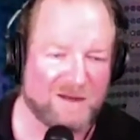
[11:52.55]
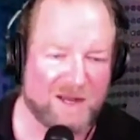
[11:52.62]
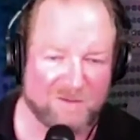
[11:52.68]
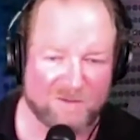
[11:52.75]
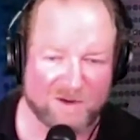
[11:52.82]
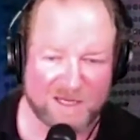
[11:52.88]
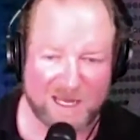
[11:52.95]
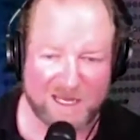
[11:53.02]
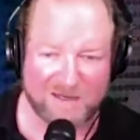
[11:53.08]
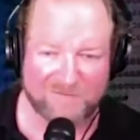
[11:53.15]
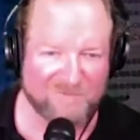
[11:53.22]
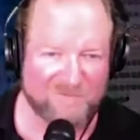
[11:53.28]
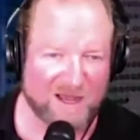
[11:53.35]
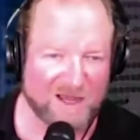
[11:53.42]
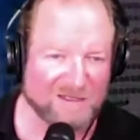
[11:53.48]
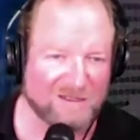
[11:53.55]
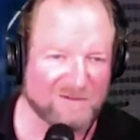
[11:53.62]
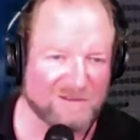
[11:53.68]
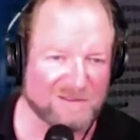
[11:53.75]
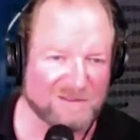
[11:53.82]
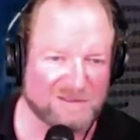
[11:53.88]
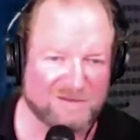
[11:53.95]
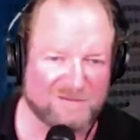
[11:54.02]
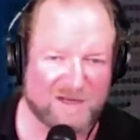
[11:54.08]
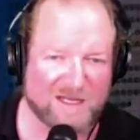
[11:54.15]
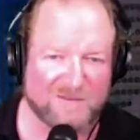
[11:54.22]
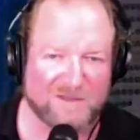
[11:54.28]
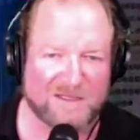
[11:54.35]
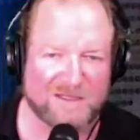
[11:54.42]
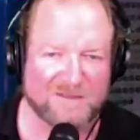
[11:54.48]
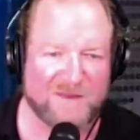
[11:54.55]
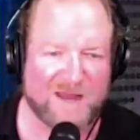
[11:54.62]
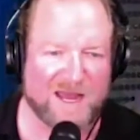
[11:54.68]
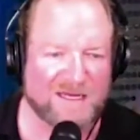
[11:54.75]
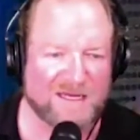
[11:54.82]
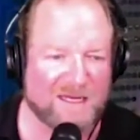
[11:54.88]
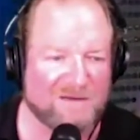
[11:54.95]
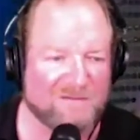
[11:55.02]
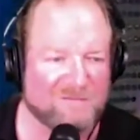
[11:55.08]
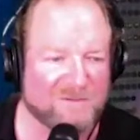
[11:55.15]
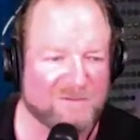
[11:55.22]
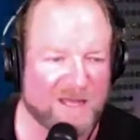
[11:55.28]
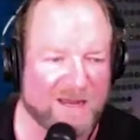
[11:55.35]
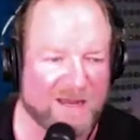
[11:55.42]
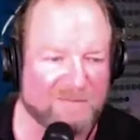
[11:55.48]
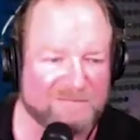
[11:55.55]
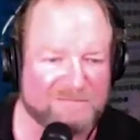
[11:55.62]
and what kind of value is available on the back end from that?